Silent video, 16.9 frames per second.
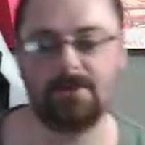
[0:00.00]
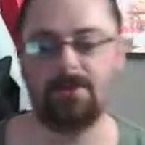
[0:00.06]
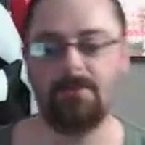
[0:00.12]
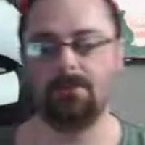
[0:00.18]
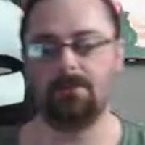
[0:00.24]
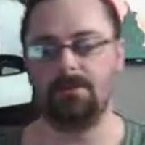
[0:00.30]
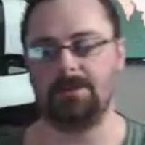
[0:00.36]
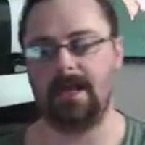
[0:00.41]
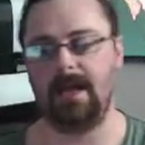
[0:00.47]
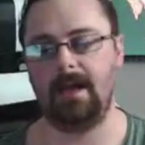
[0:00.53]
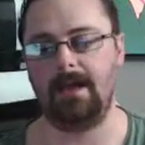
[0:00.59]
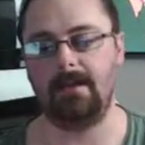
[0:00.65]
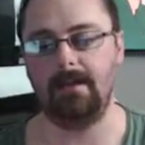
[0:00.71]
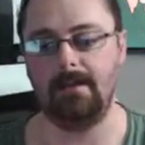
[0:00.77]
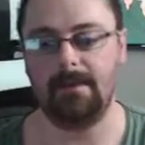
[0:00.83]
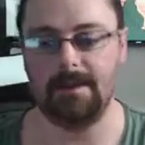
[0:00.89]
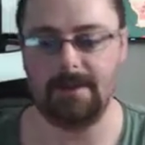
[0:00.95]
tools,
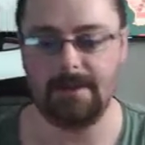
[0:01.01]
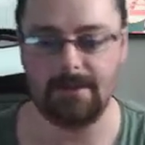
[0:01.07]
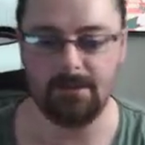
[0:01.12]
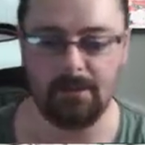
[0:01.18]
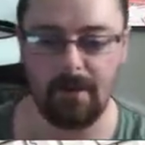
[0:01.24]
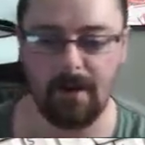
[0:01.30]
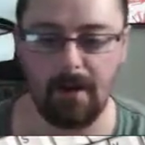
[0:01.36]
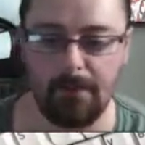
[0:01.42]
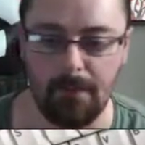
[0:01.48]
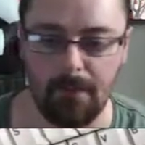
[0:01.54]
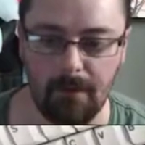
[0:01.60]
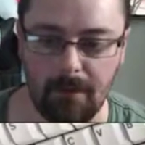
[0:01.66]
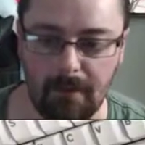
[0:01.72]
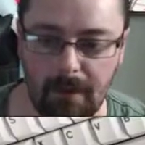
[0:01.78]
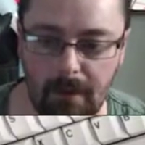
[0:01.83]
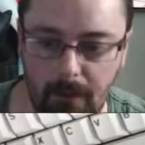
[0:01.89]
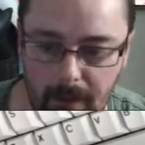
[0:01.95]
and this is one that I
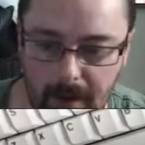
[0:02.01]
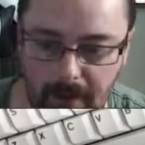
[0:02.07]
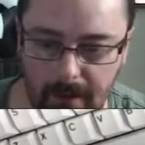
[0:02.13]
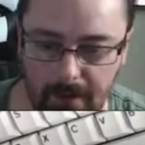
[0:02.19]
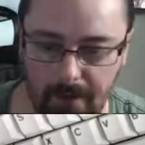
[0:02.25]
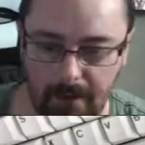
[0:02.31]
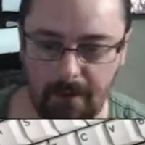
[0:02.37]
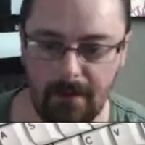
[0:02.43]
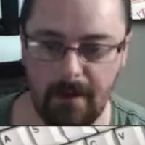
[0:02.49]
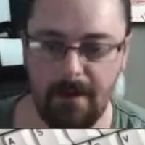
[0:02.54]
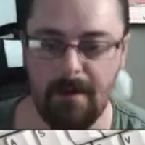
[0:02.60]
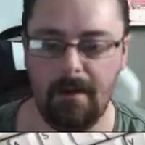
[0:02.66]
bought a little while ago.